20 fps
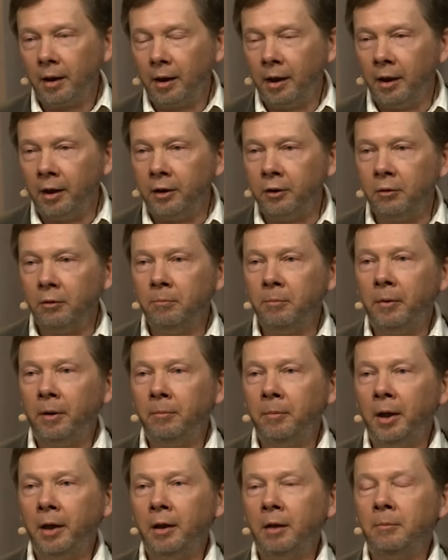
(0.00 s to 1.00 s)
into
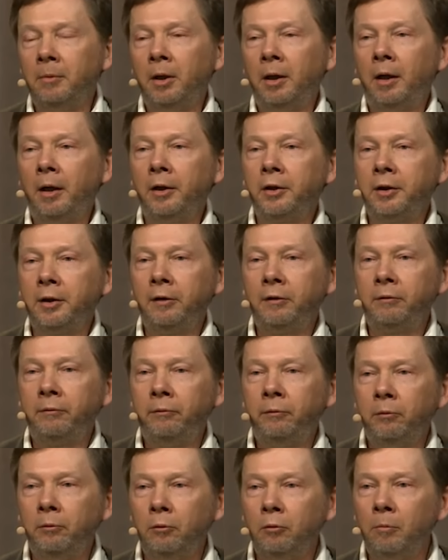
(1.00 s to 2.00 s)
Ramana Maharshi's
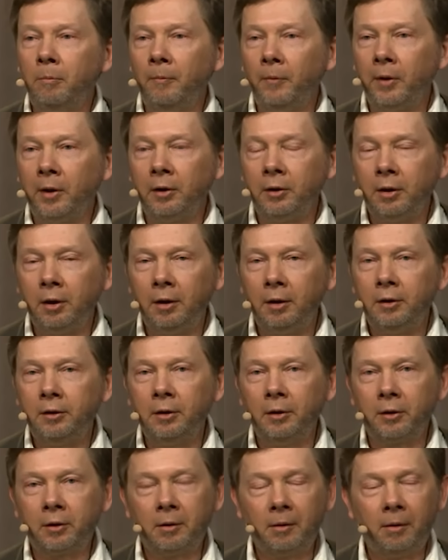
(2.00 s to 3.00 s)
room, and he
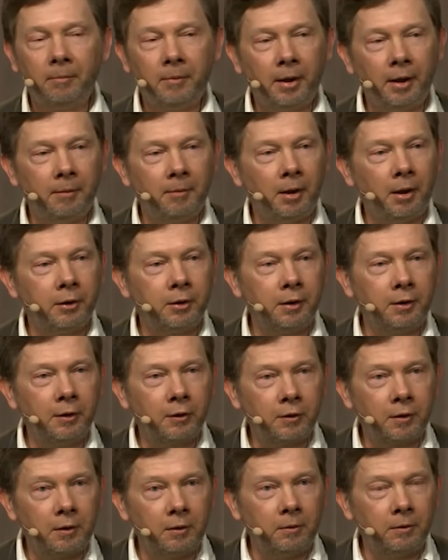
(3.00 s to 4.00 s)
just Ramana Maharshi
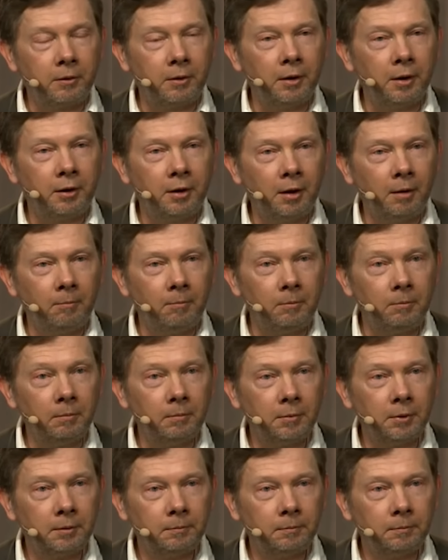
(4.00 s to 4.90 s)
just looked at him.